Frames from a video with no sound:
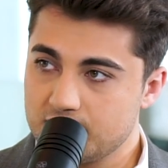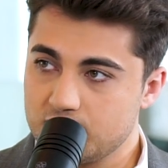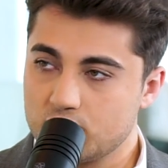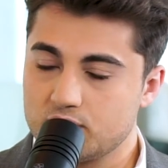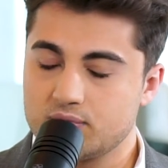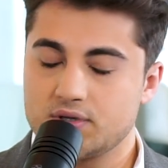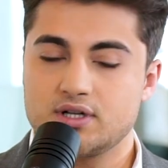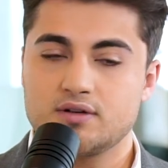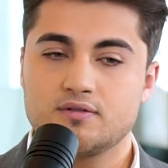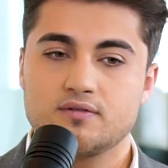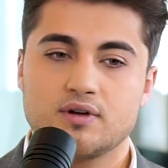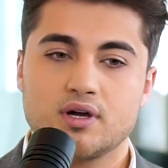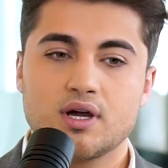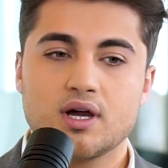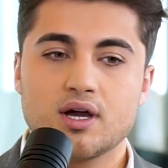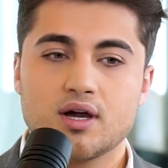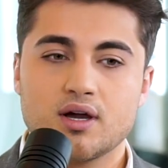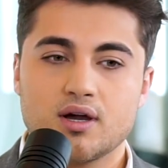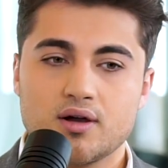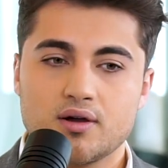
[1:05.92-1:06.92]
informative.
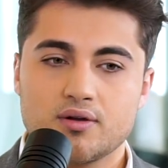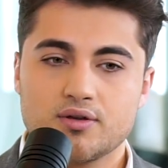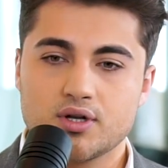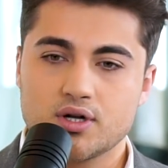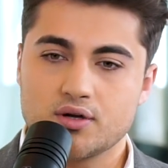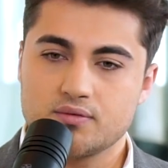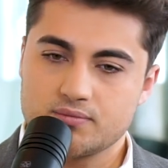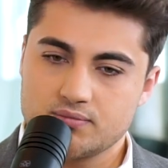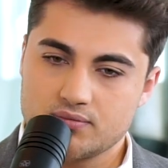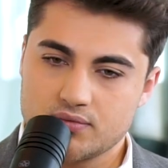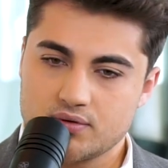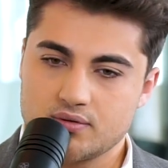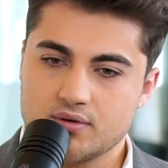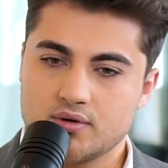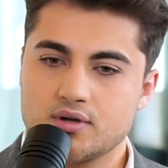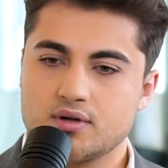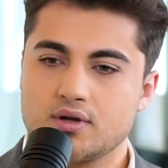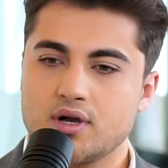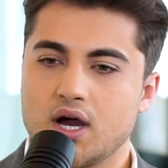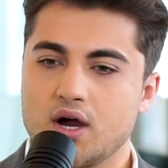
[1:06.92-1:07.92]

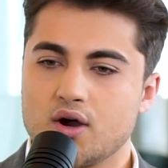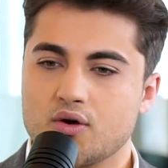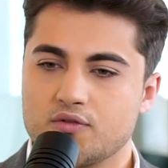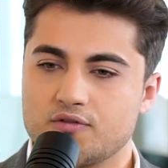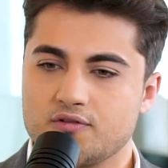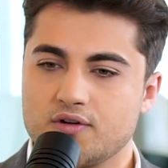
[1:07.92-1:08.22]
Our